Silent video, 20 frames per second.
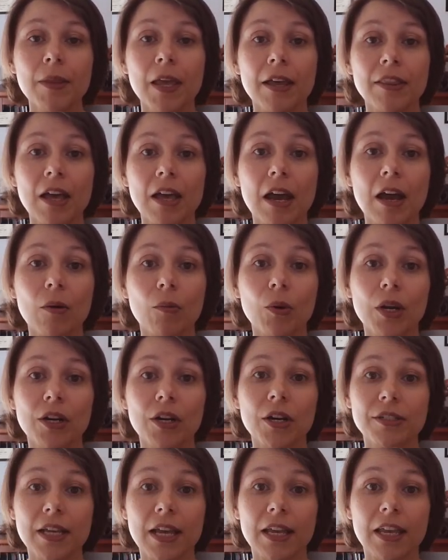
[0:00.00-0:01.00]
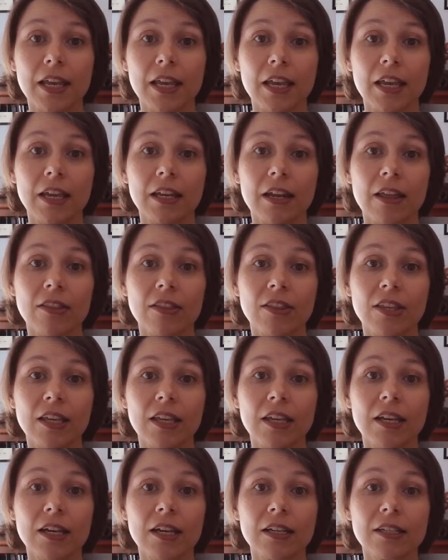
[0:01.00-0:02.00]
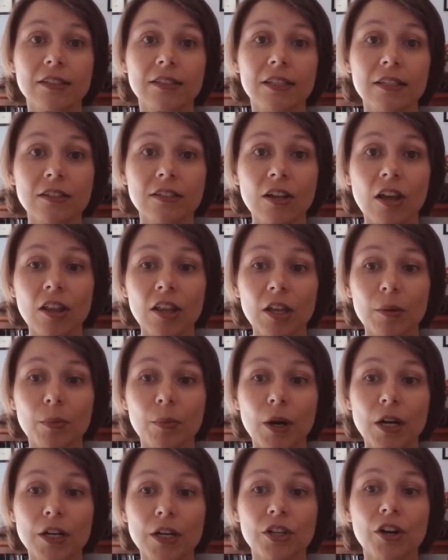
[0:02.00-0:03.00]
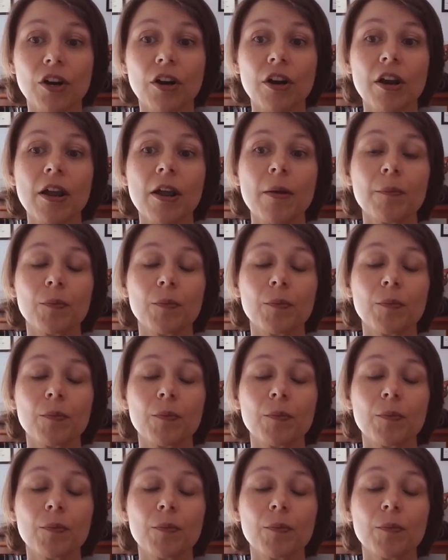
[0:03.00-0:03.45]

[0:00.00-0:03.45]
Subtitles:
in that we're taking the systolic pressure,